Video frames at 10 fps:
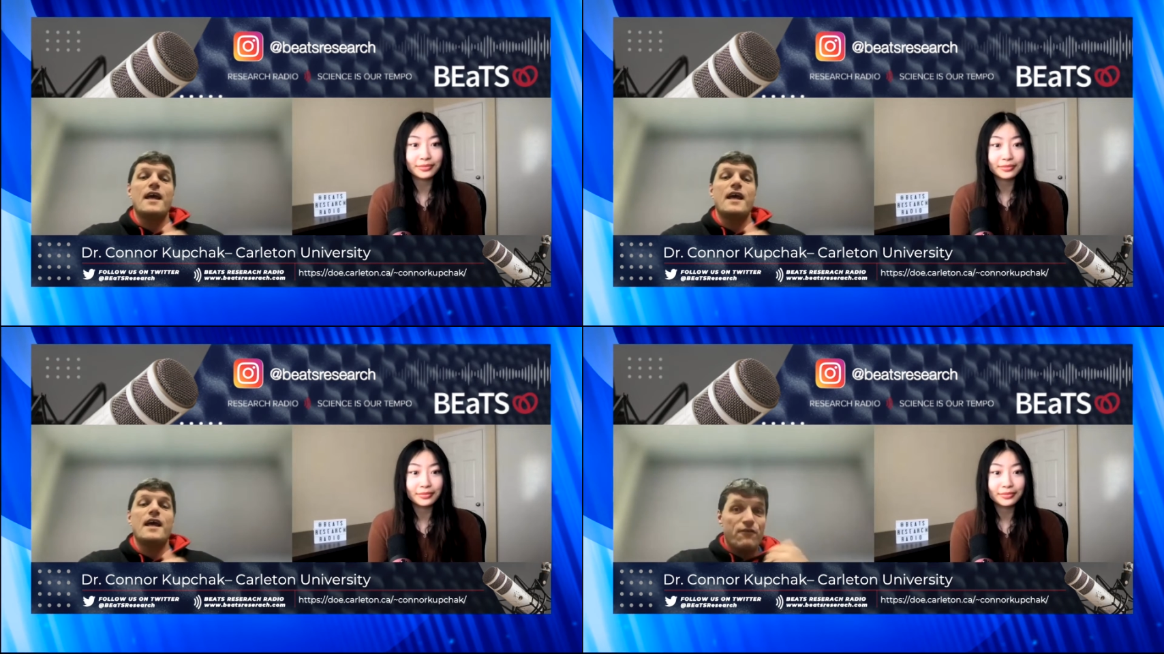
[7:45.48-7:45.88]

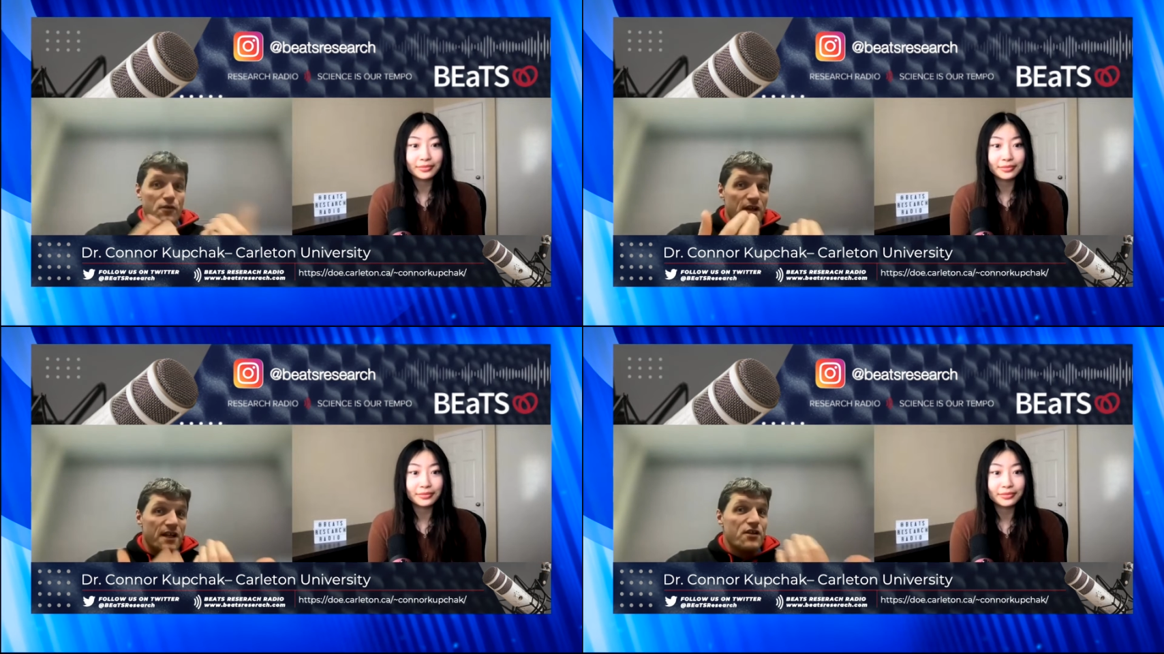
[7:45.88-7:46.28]
Speaker 1: If there's
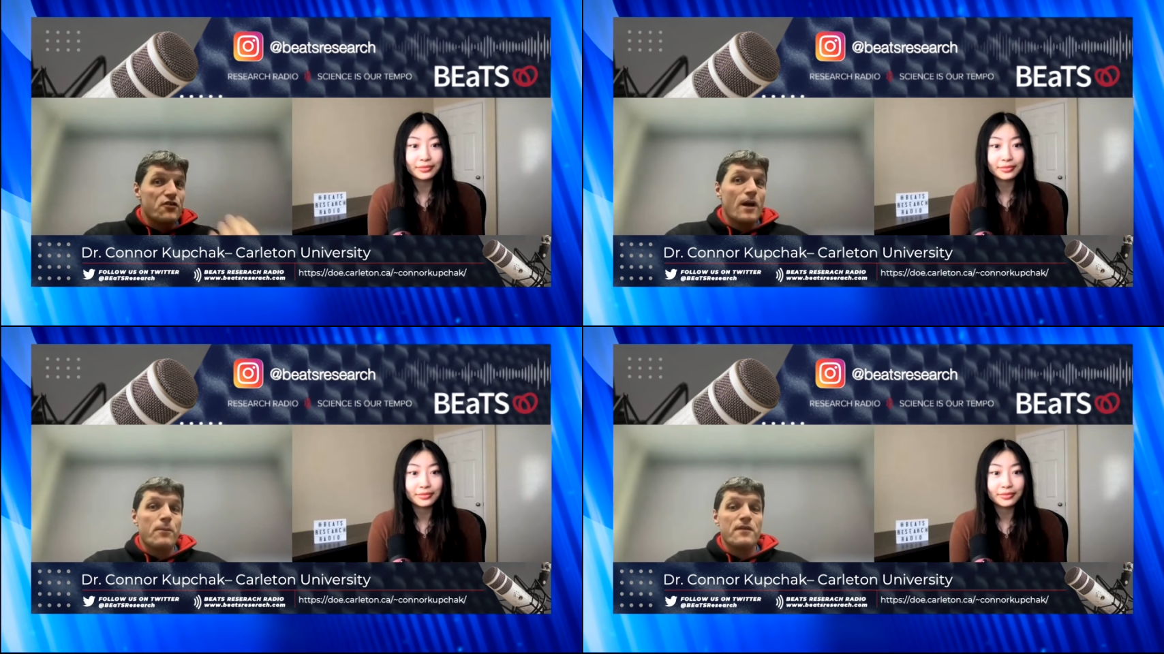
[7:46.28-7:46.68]
any
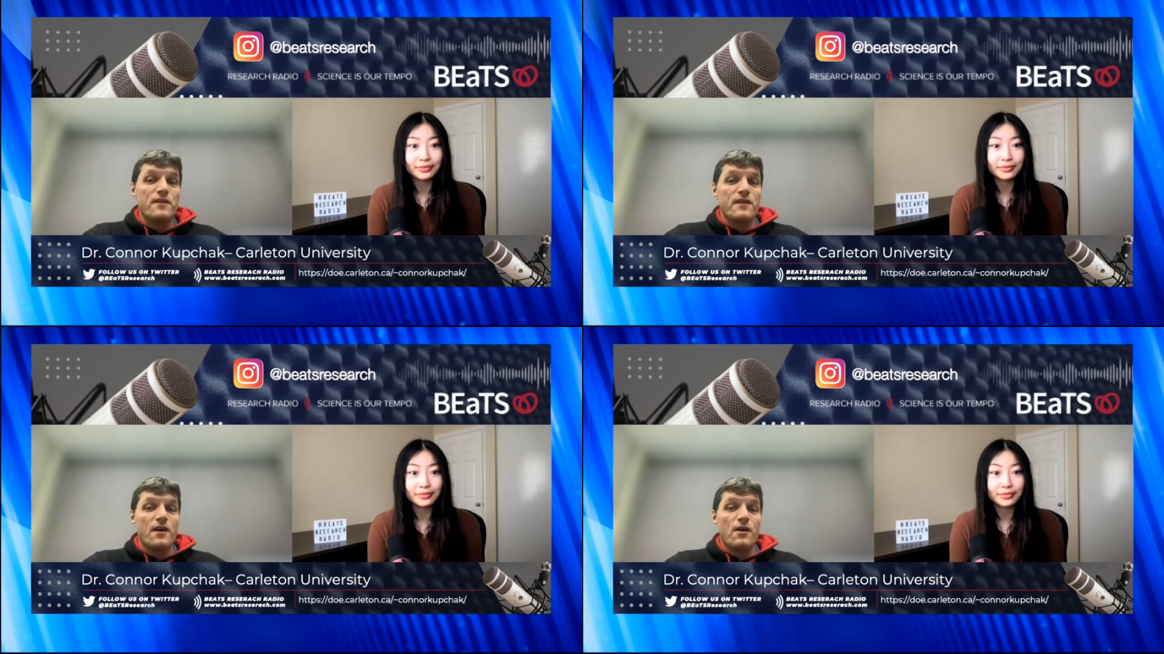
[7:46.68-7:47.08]
discrepancy
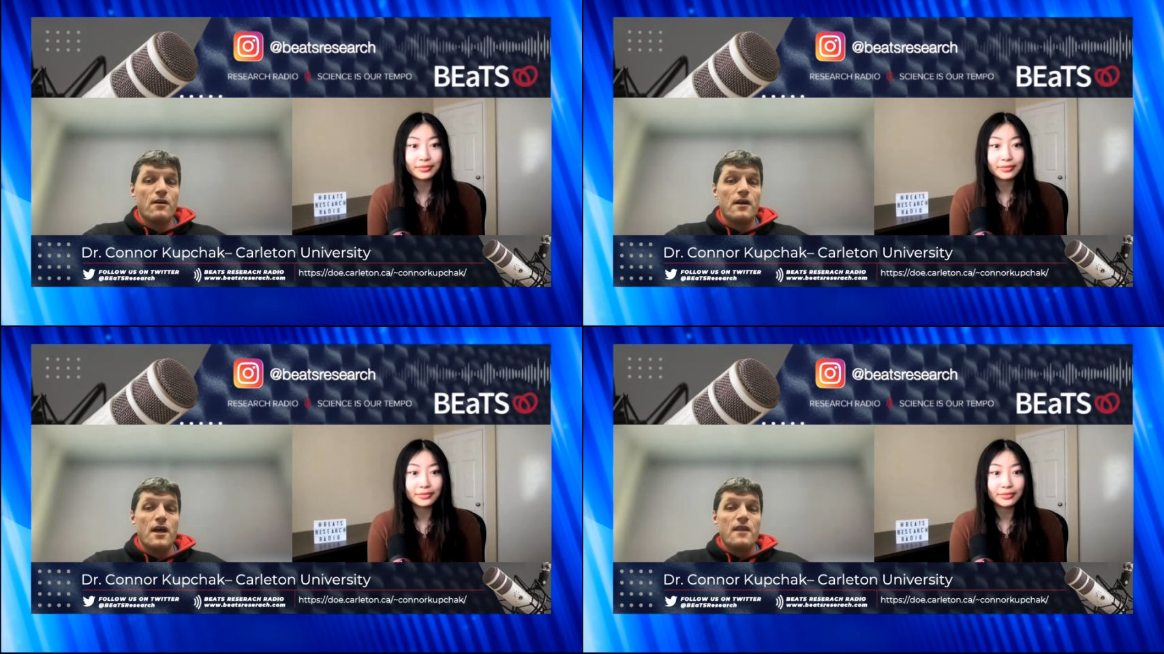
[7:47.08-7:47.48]
there,
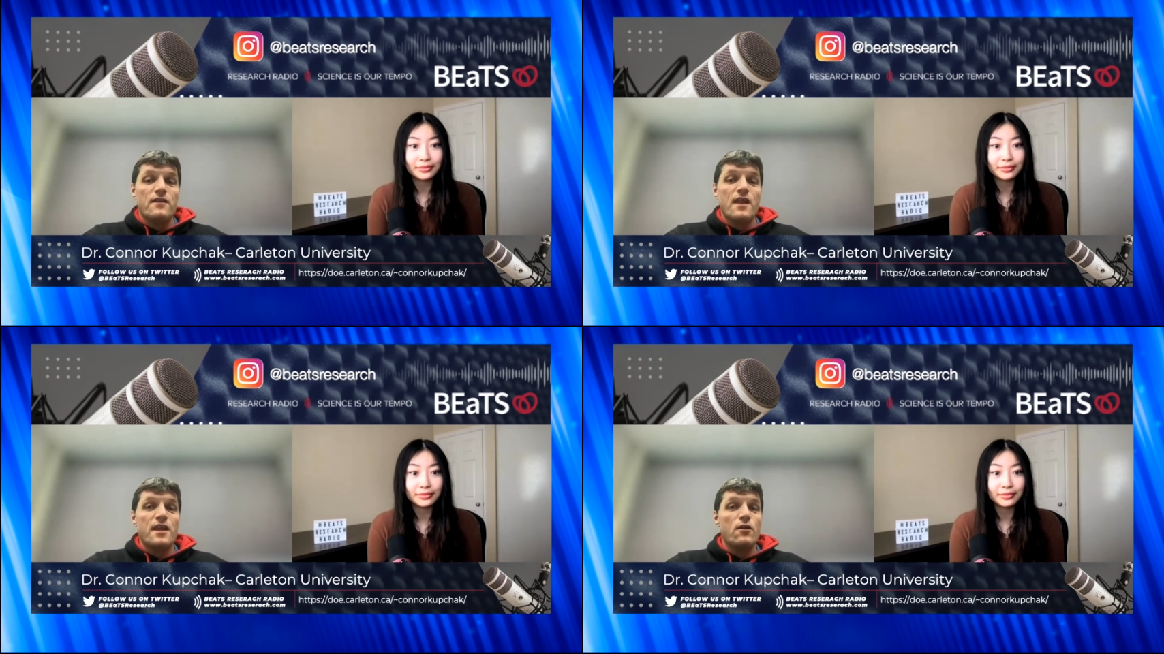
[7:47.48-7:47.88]
then
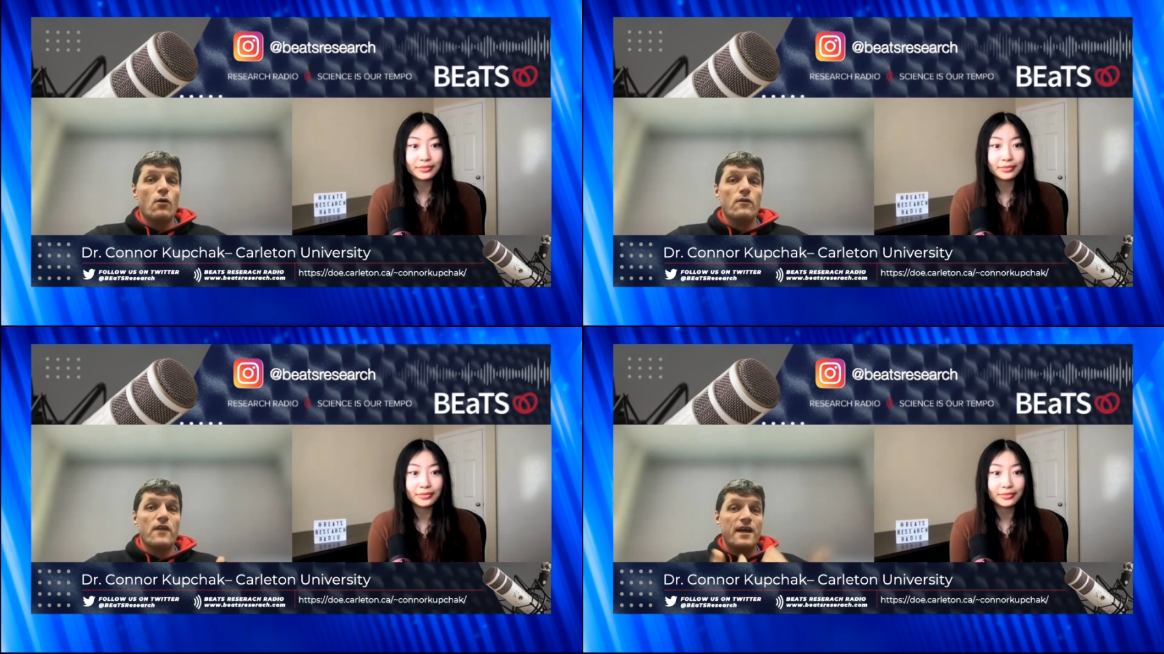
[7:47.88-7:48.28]
they know
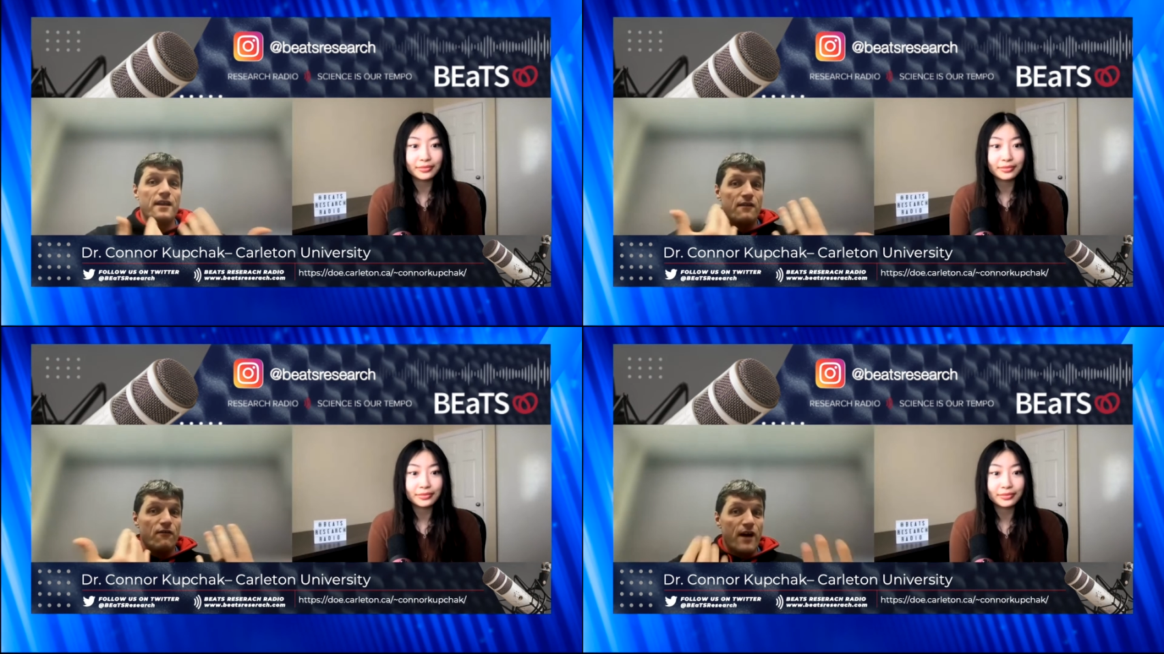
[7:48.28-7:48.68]
that
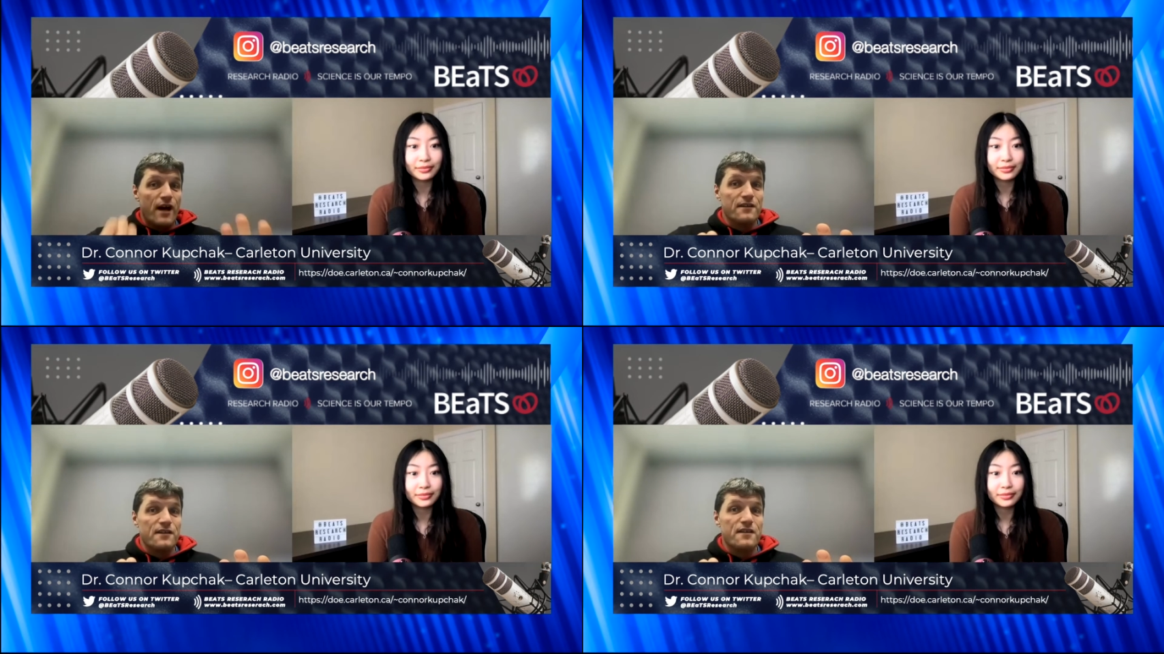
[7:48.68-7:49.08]
in fact
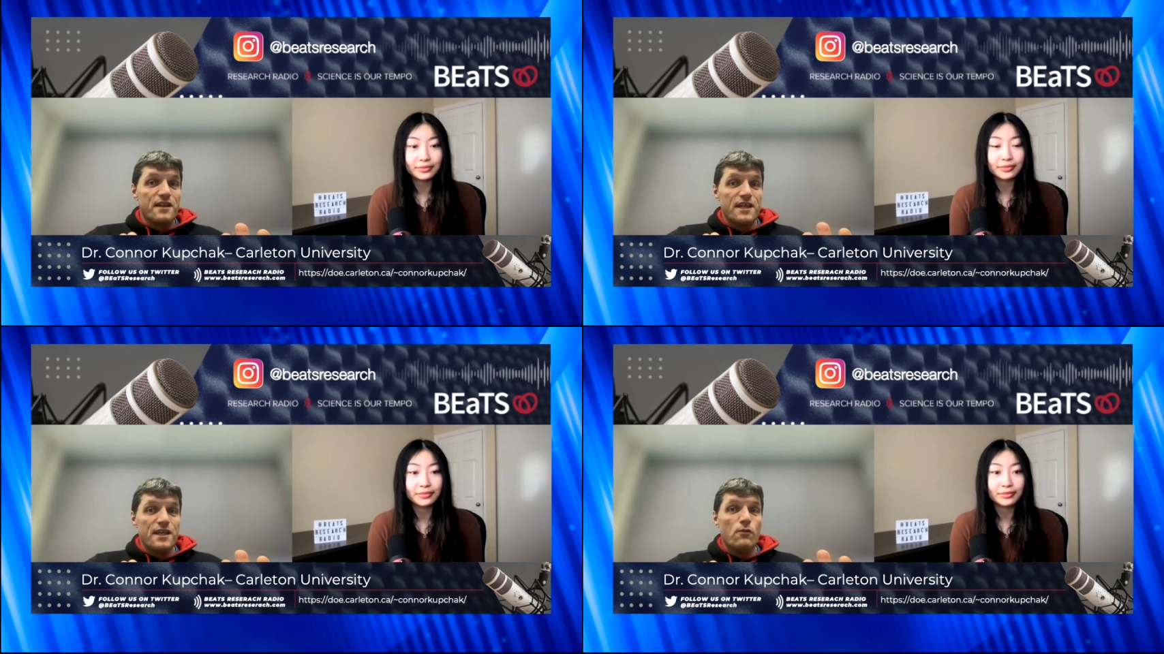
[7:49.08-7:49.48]
this
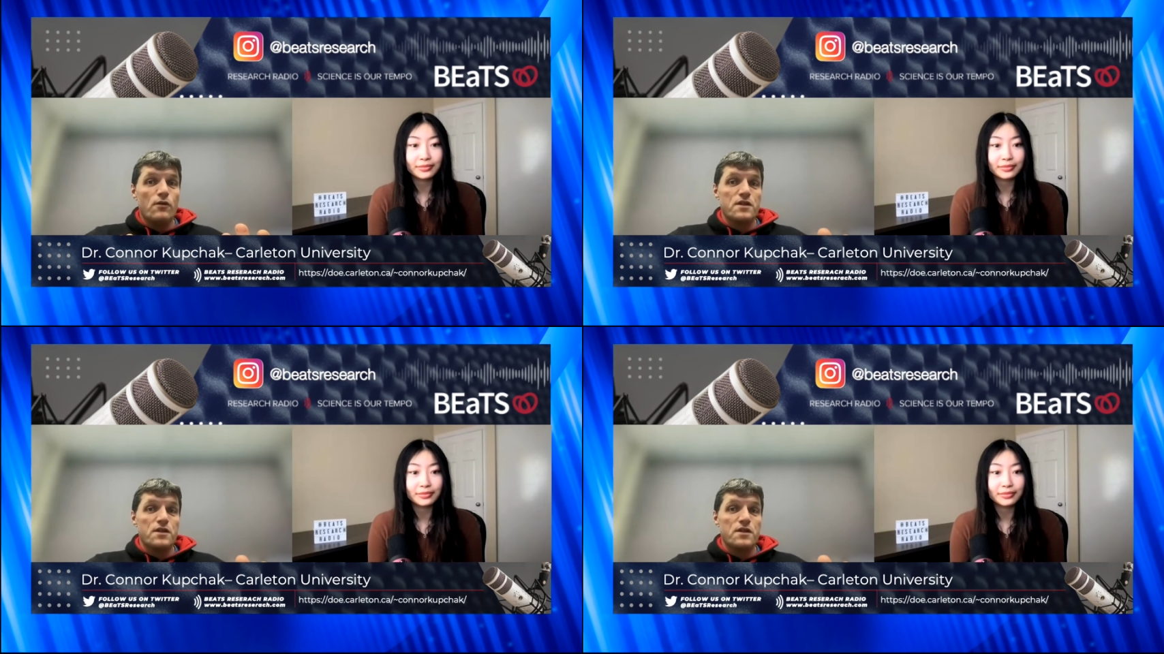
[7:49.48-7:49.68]
key was